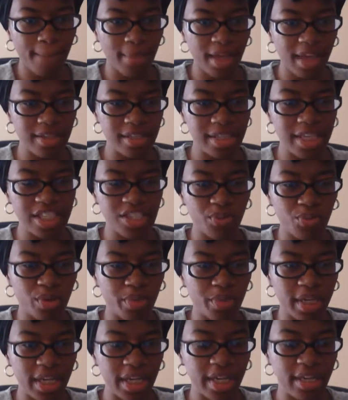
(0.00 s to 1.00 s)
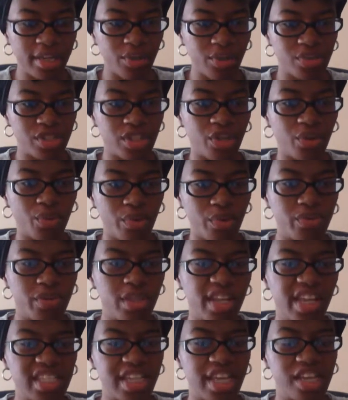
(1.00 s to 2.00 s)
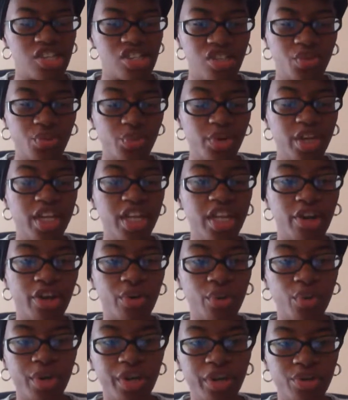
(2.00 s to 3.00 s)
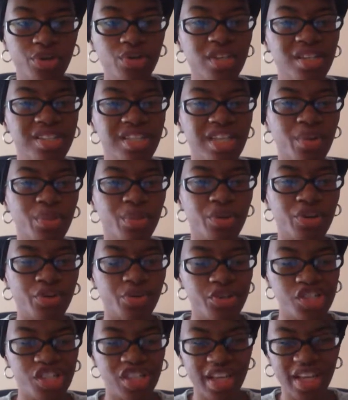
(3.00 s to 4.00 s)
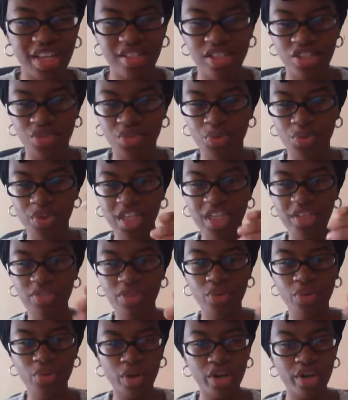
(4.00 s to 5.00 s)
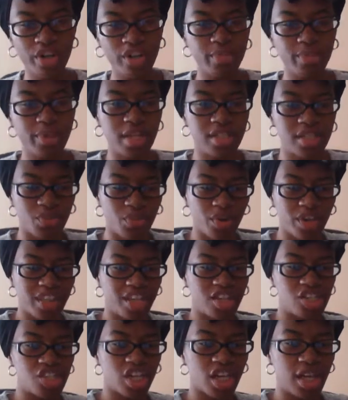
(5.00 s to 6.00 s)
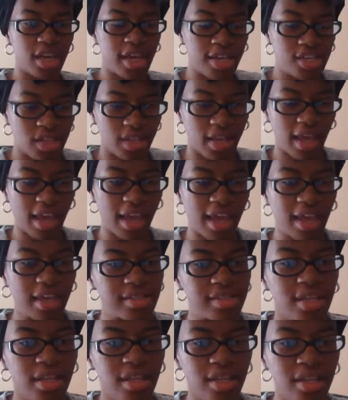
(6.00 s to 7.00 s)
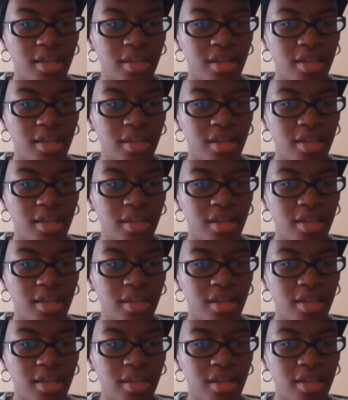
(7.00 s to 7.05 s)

that's that's a woman that knows her worth and that's actually reading her word. You can tell when a Christian actually is reading their word because the way they change and act.